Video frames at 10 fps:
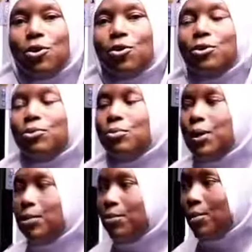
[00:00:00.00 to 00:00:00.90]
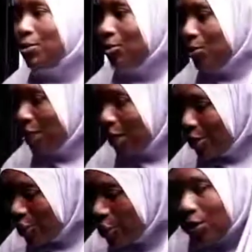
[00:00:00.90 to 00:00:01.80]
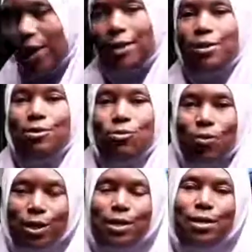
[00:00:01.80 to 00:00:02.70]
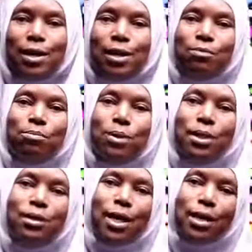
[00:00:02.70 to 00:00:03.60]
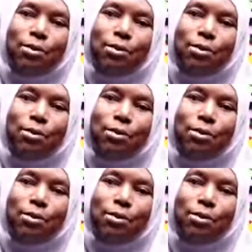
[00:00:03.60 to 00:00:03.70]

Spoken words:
or to be able to show others what they have been,